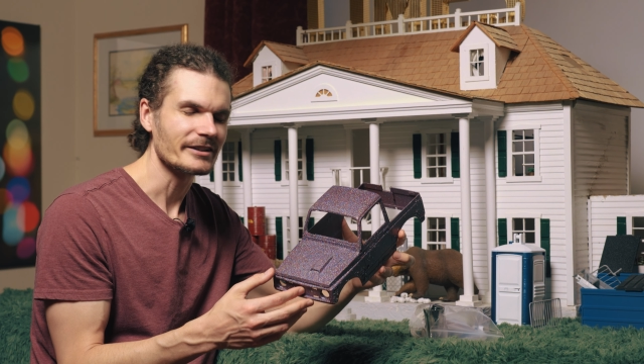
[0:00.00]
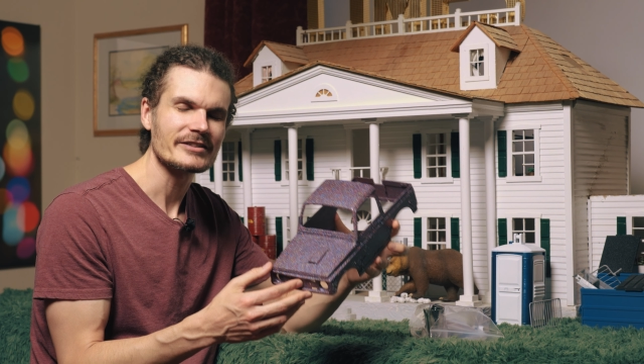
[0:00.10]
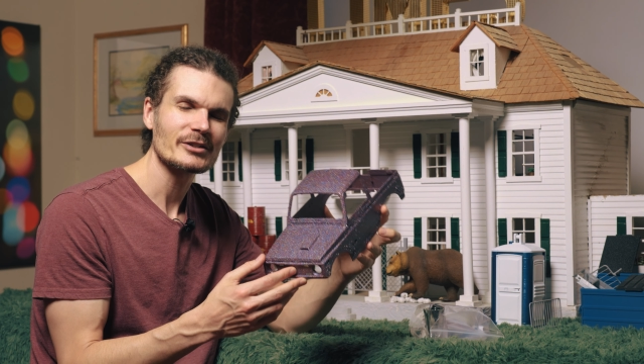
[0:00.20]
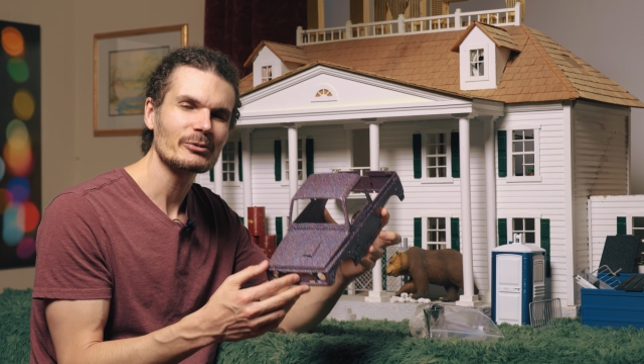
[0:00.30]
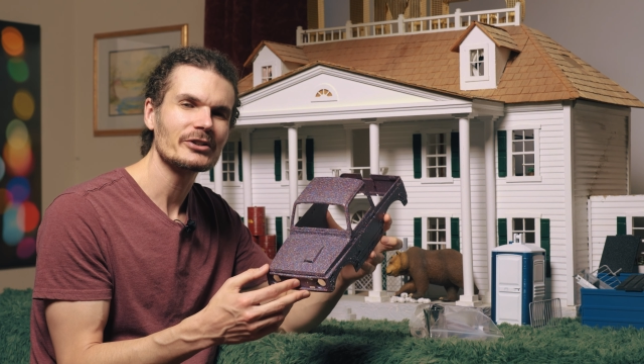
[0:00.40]
that
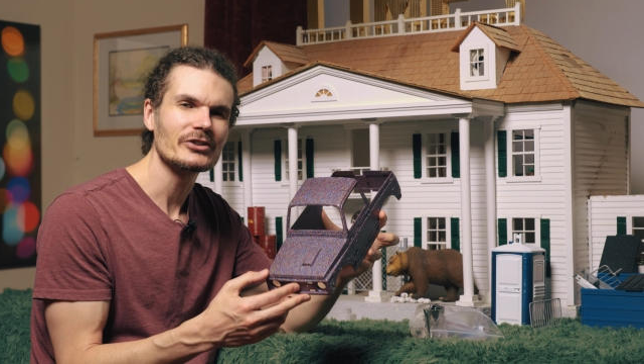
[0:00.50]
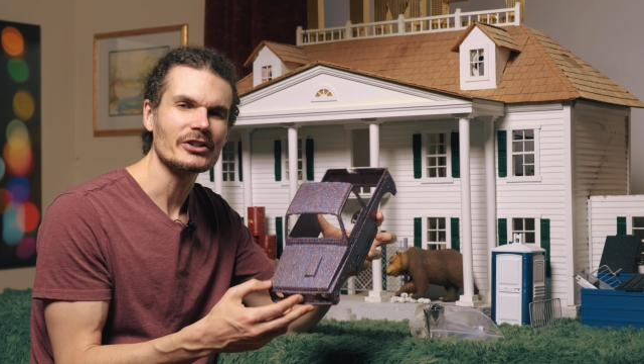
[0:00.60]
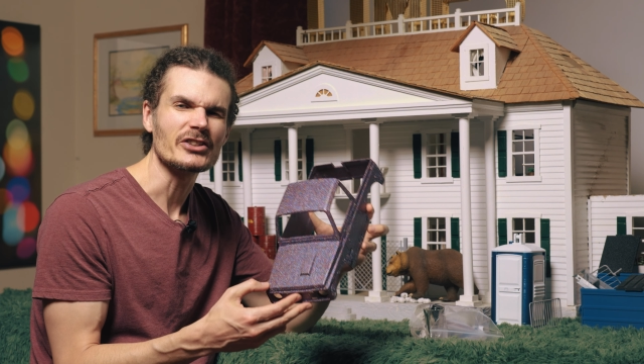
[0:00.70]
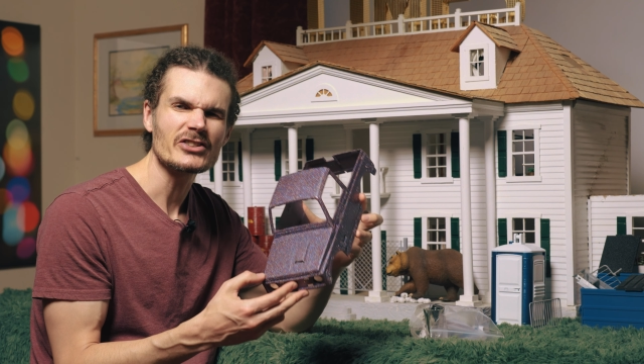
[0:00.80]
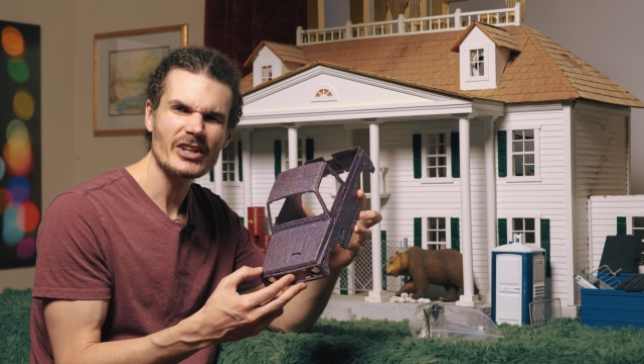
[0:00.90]
someone had
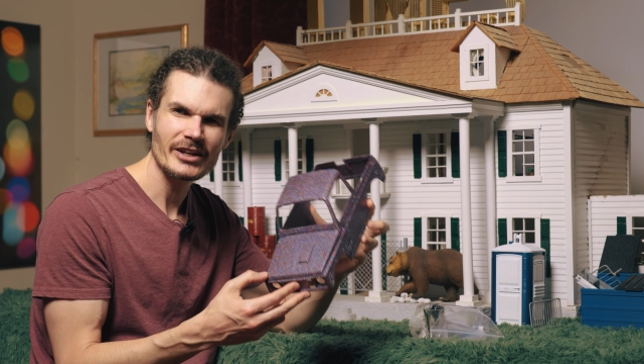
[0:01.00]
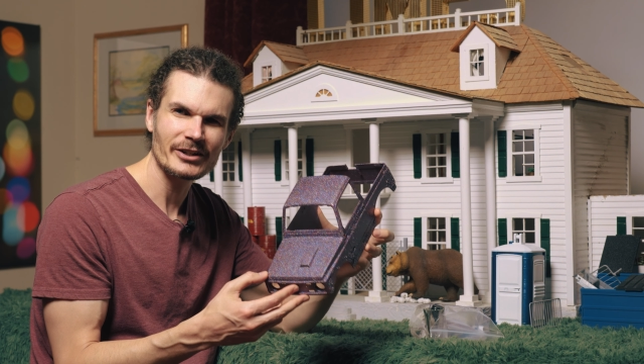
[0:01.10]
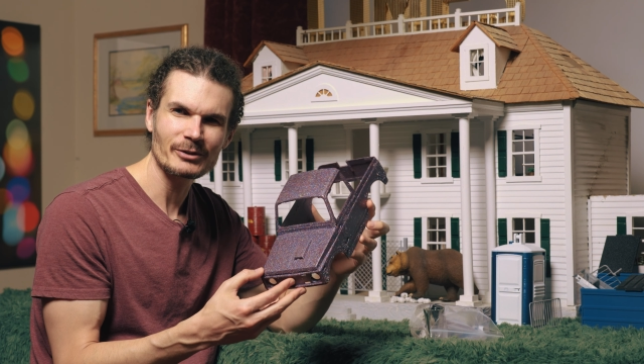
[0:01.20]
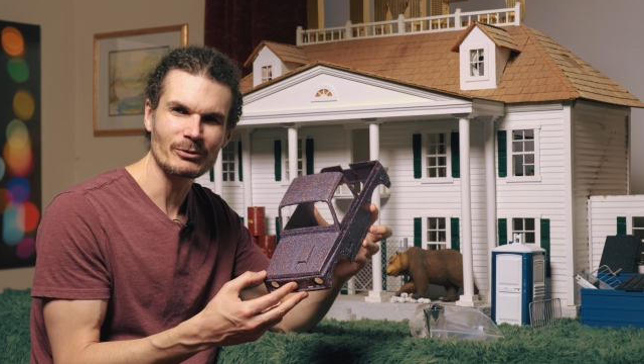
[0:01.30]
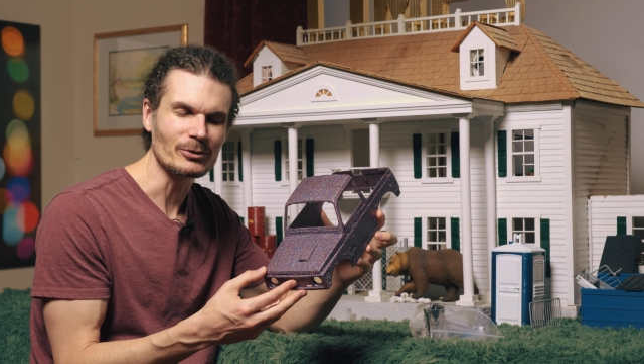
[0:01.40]
done a
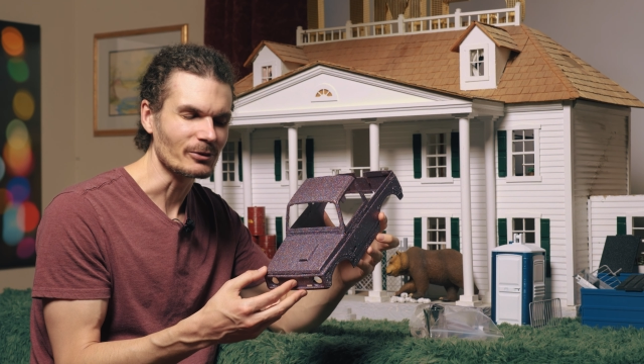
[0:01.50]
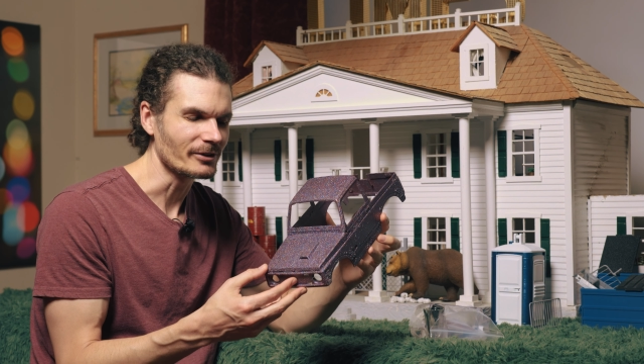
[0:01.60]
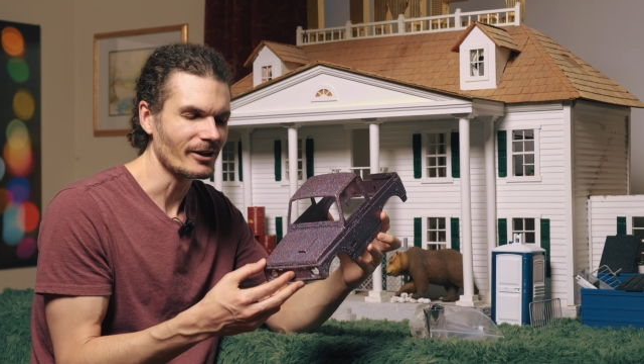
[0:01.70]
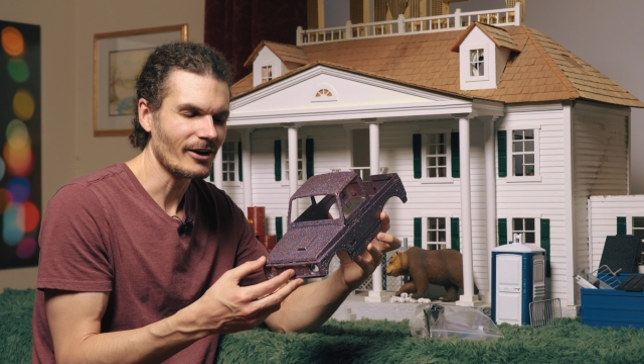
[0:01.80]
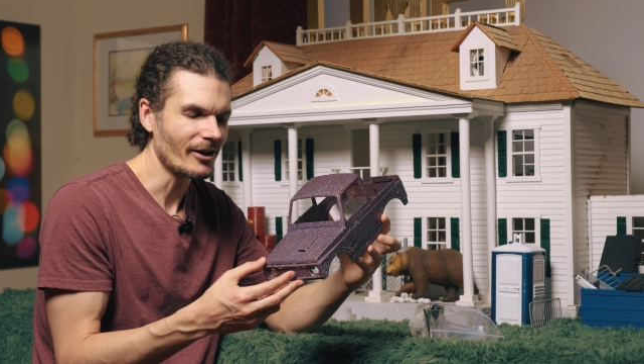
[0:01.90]
terrible,